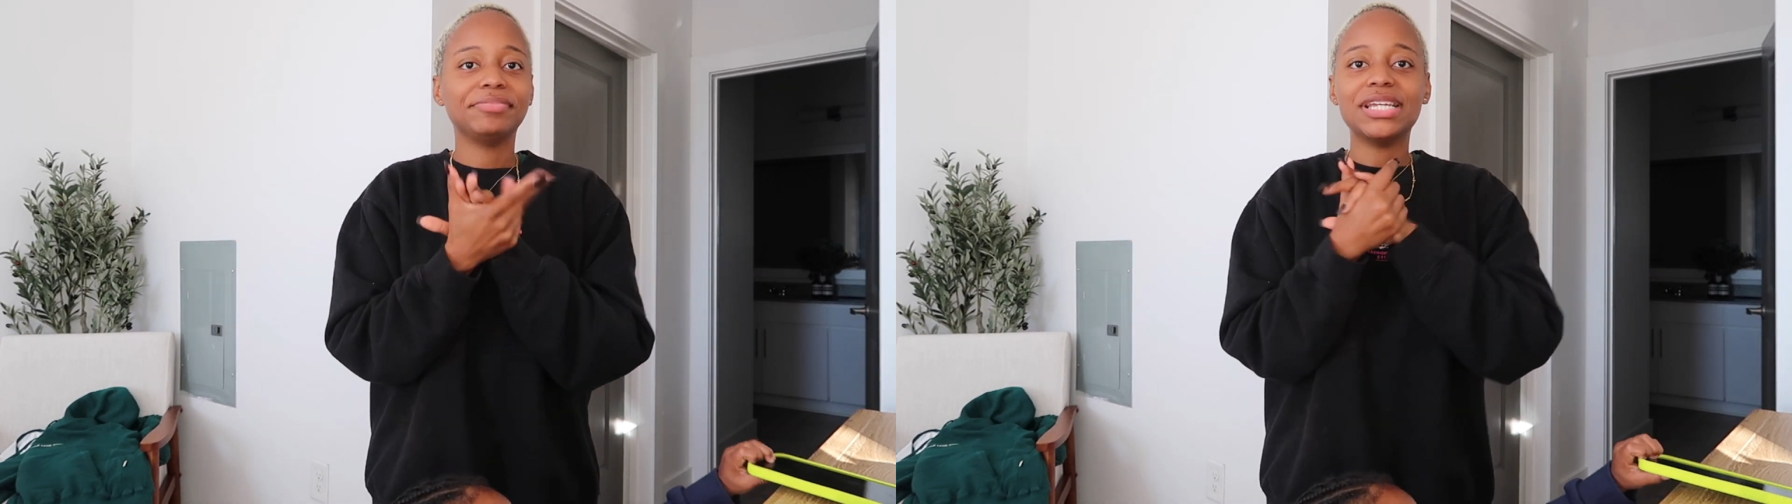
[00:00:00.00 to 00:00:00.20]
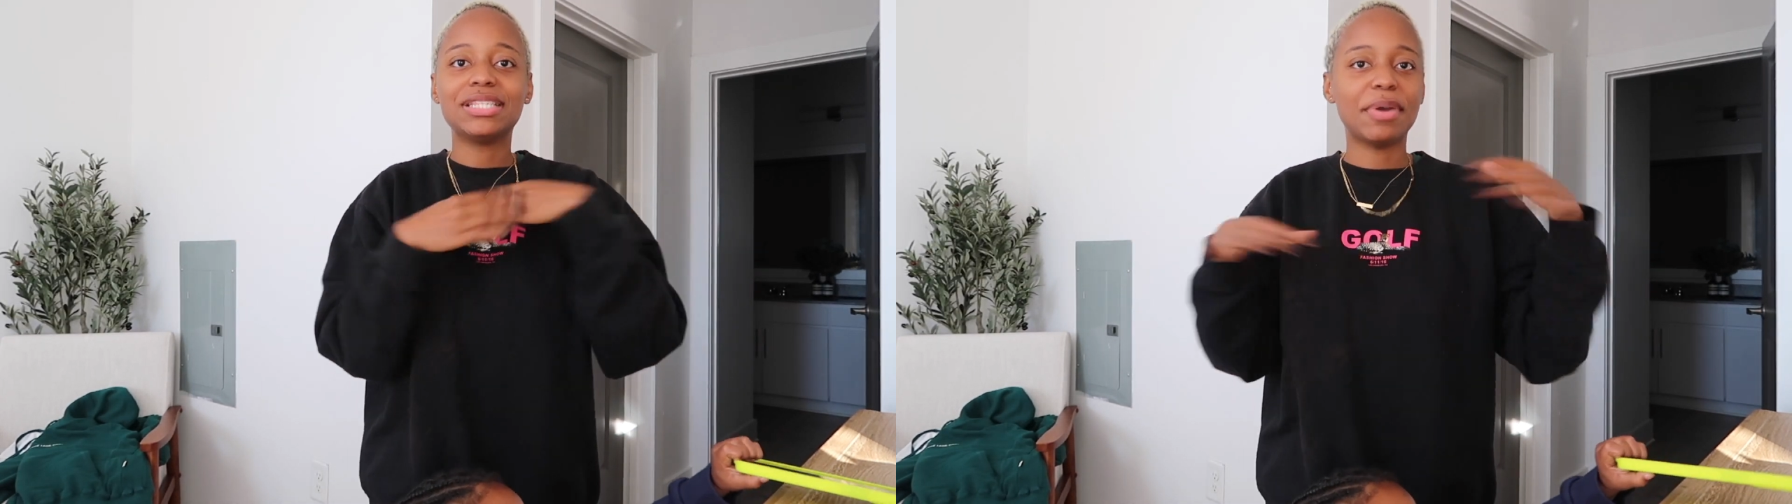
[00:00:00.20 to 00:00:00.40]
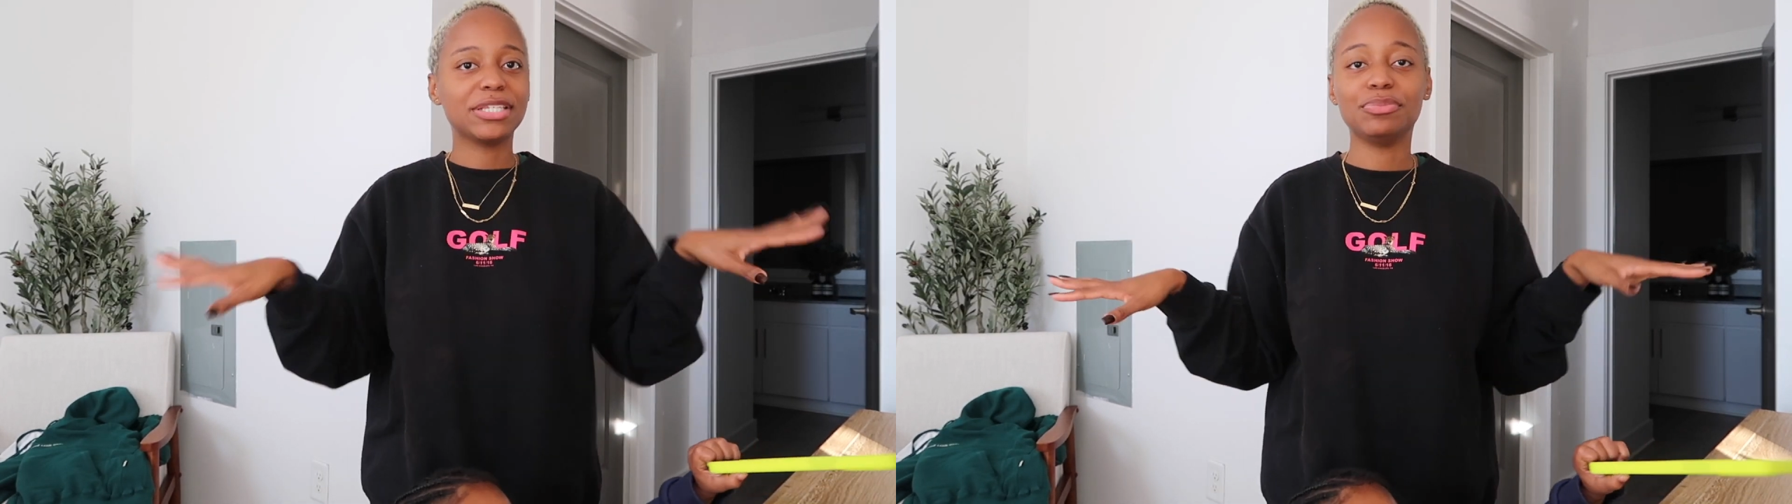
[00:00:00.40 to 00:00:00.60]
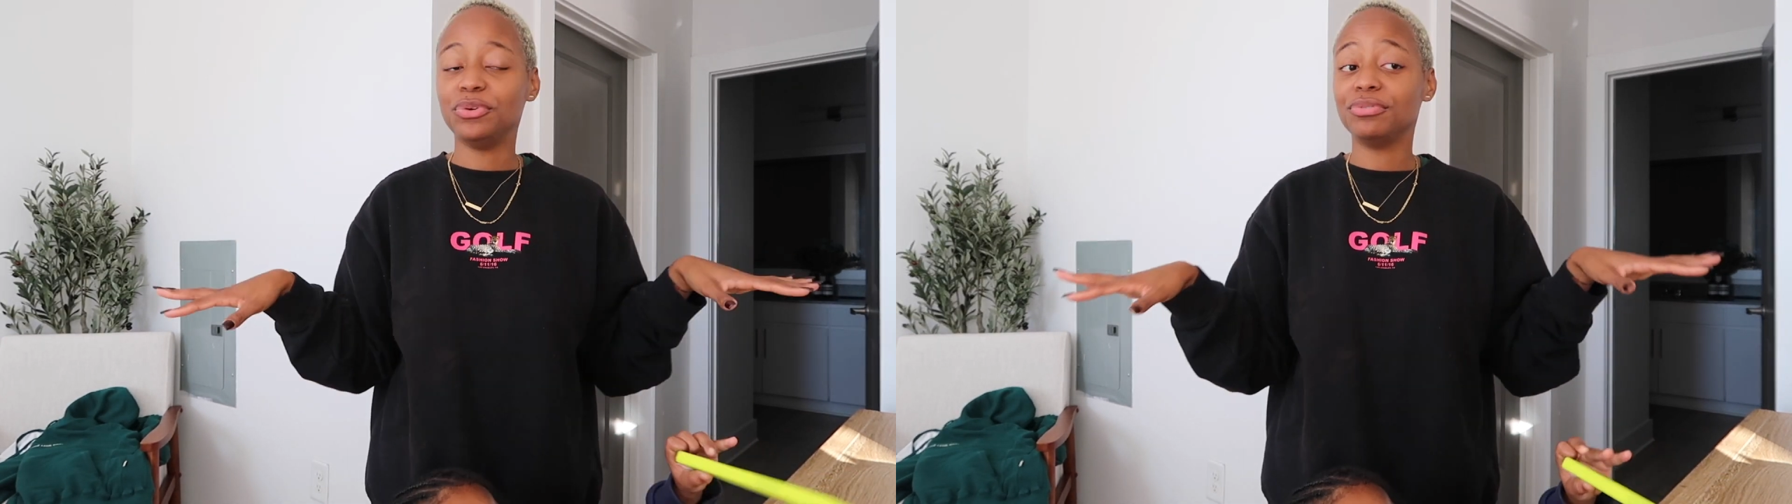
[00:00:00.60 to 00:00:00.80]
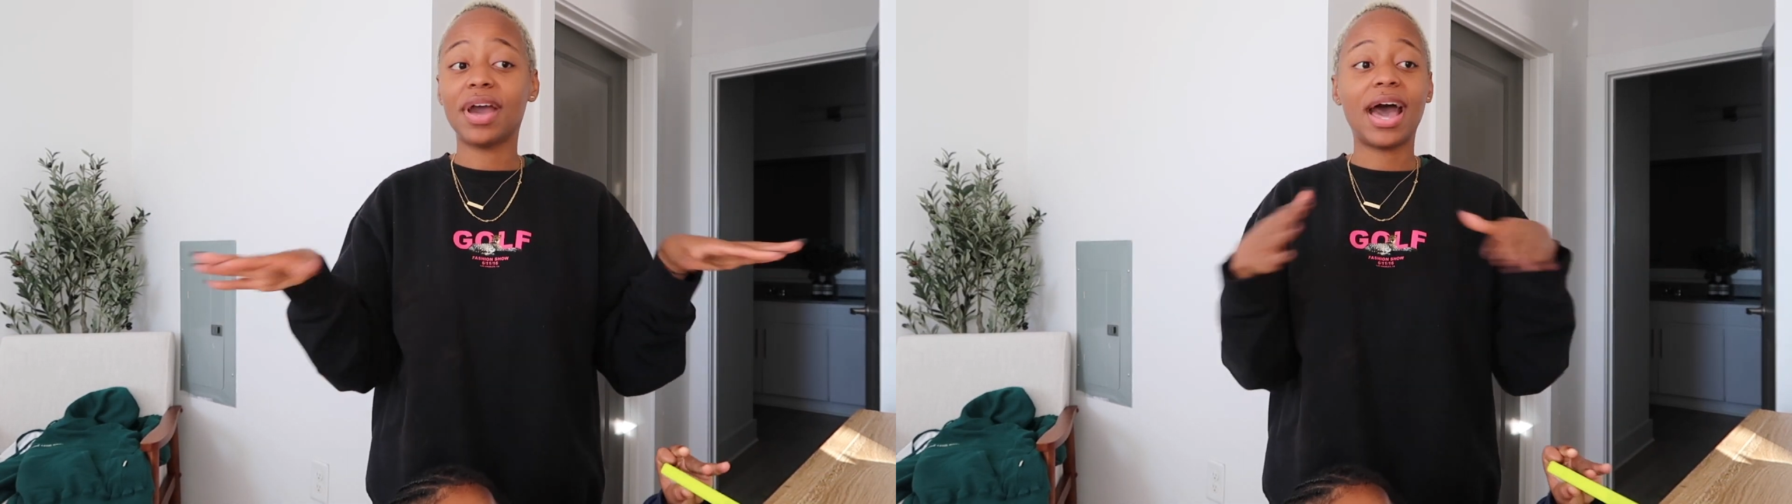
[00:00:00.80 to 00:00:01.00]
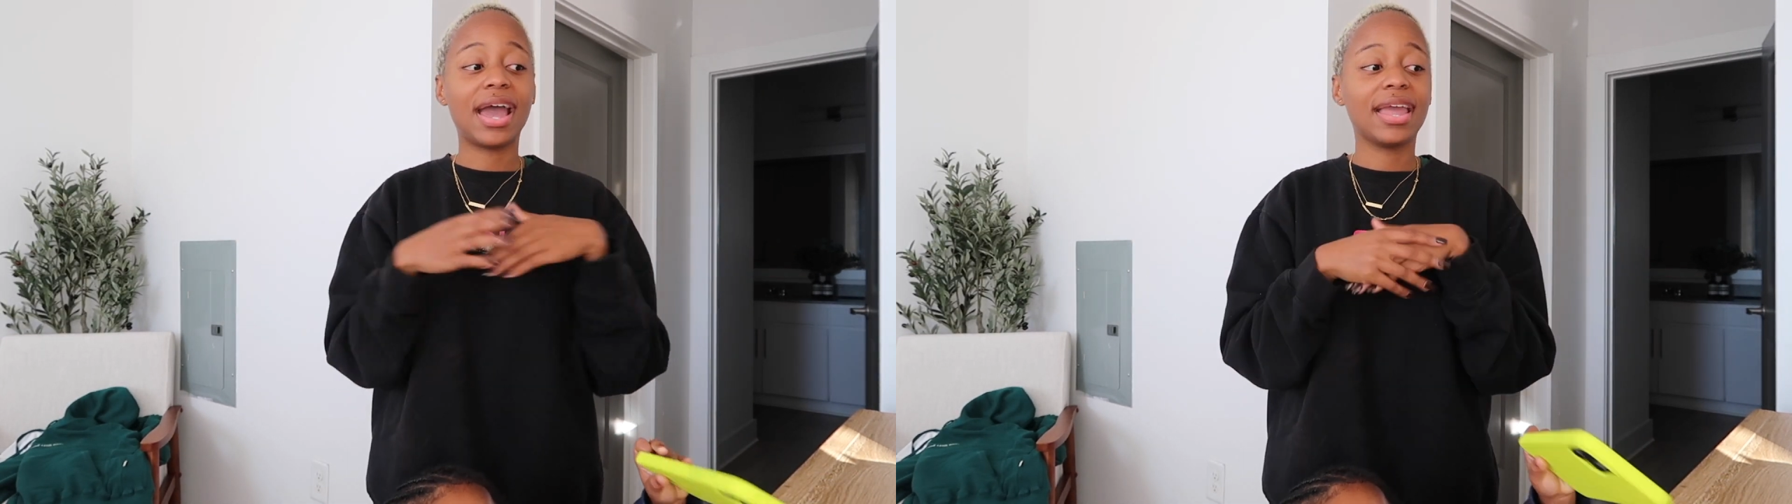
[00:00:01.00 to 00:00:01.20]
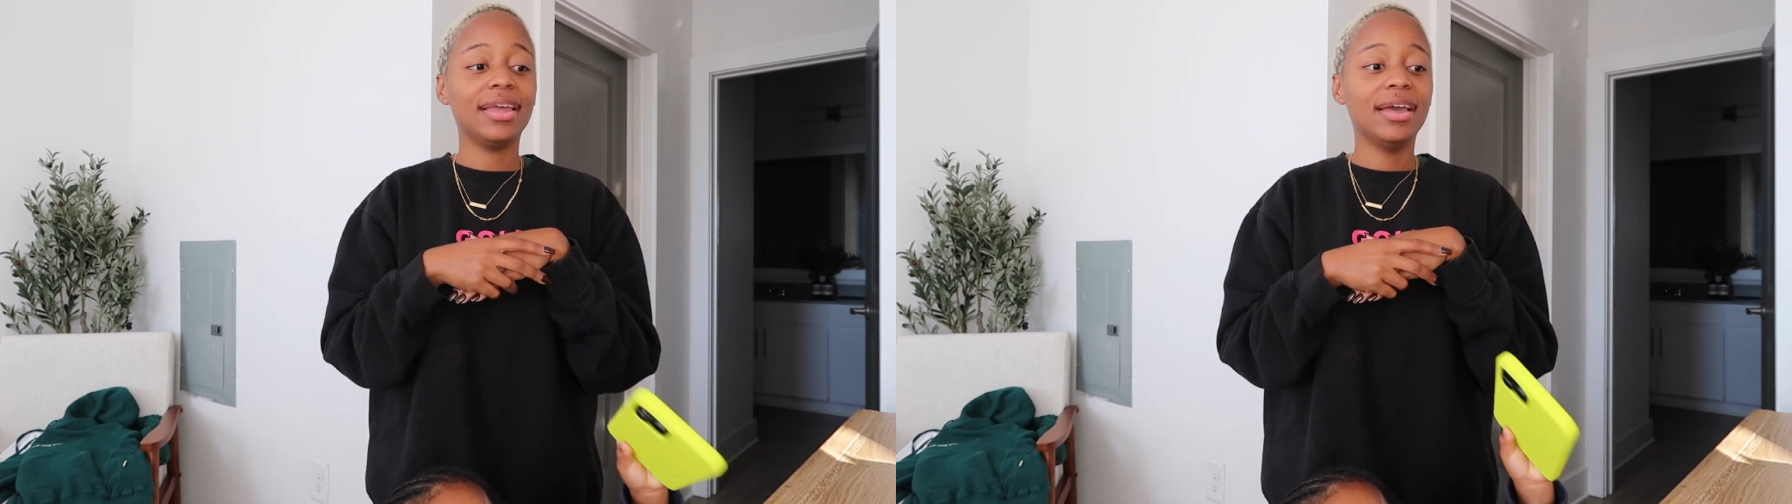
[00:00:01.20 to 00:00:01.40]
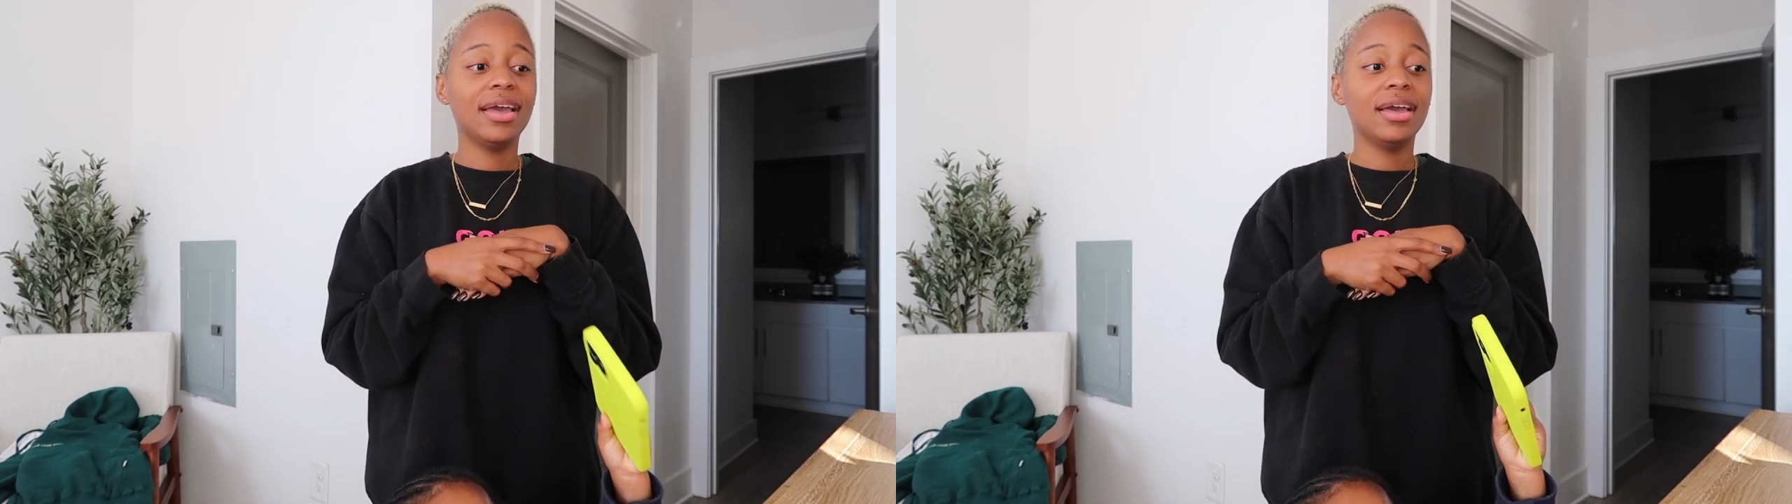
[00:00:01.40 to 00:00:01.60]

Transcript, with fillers: It's the best move. I